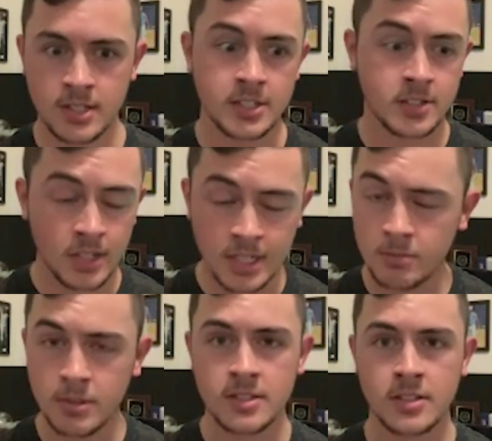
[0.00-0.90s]
I studied
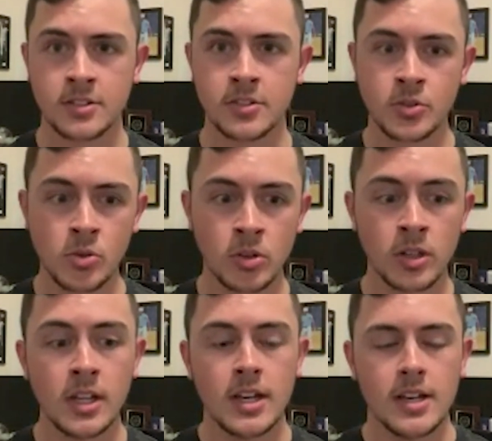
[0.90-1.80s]
business in
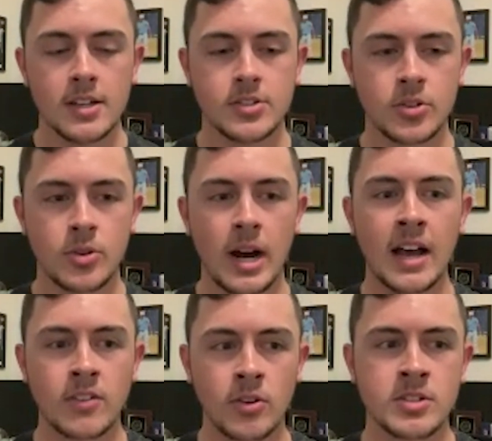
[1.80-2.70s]
school, so
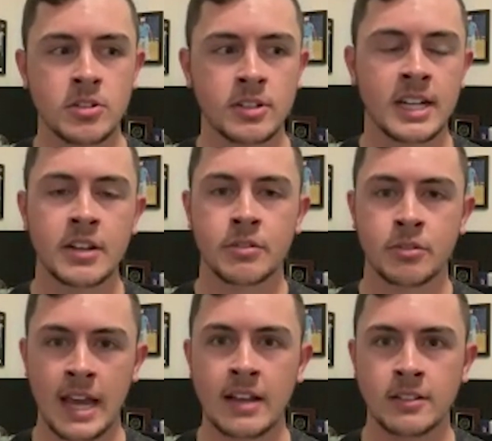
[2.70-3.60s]
I've always looked at it through
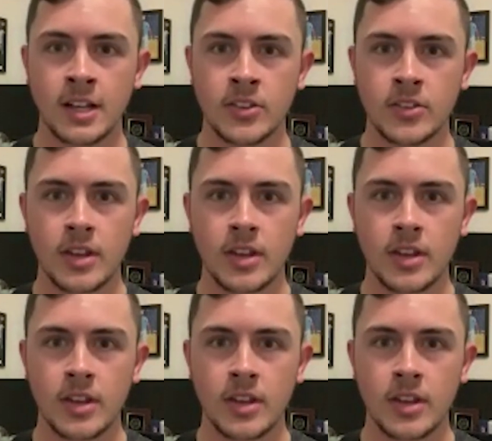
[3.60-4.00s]
that lens.